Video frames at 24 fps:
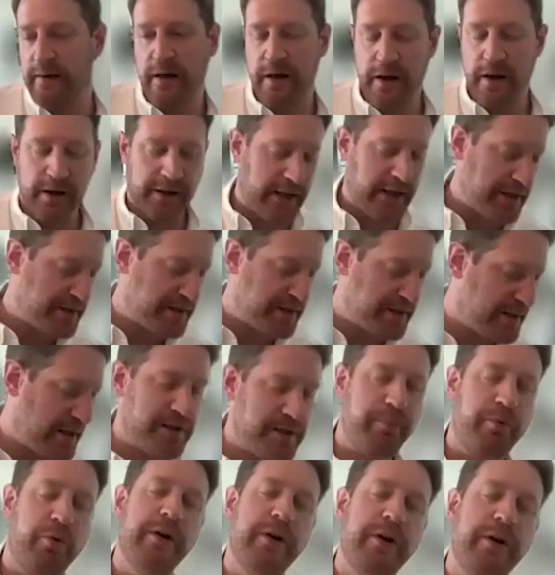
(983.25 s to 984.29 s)
I guess that's
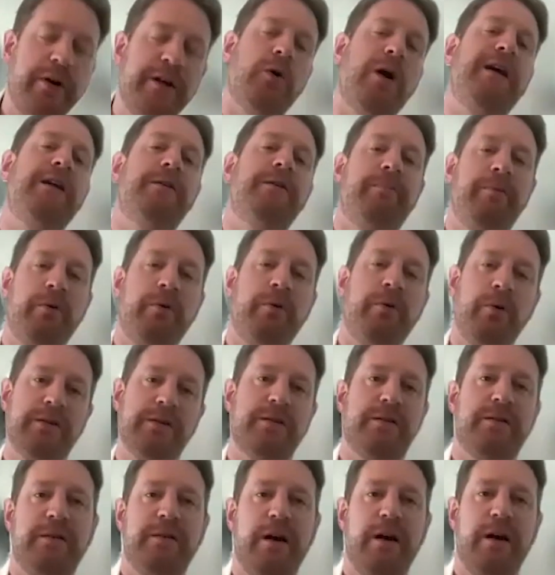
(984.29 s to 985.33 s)
the pre-trained
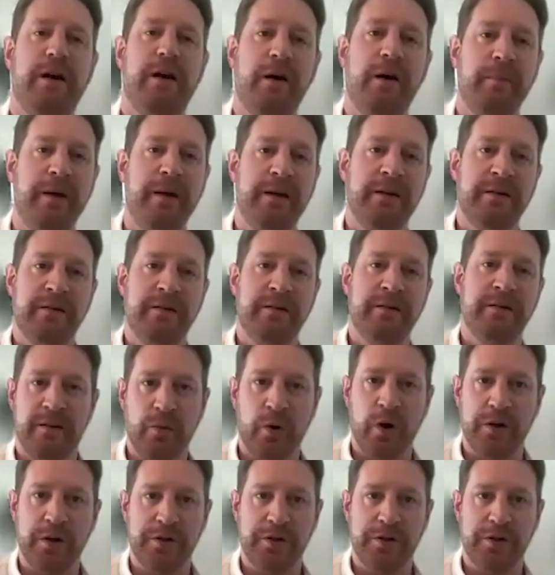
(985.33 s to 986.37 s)
point in the
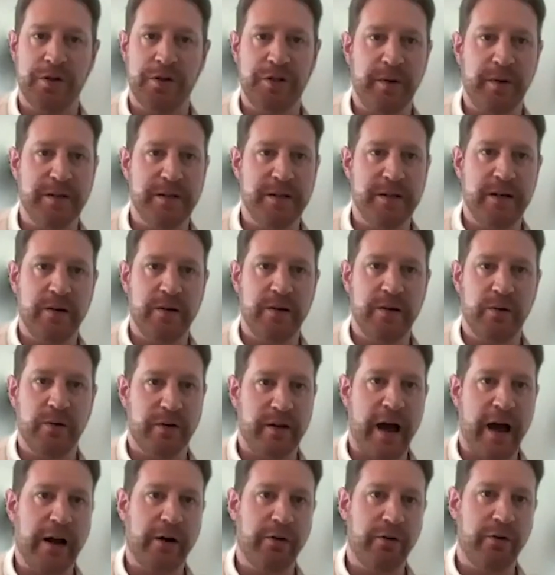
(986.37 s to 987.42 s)
word GPT or
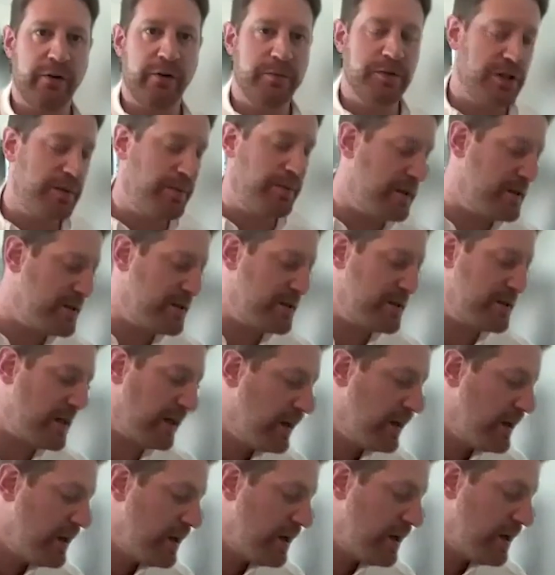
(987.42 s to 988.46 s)
the acronym
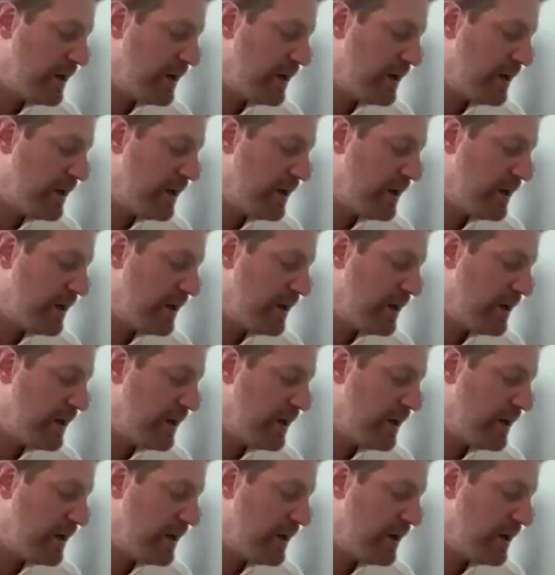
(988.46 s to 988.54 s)
GPT.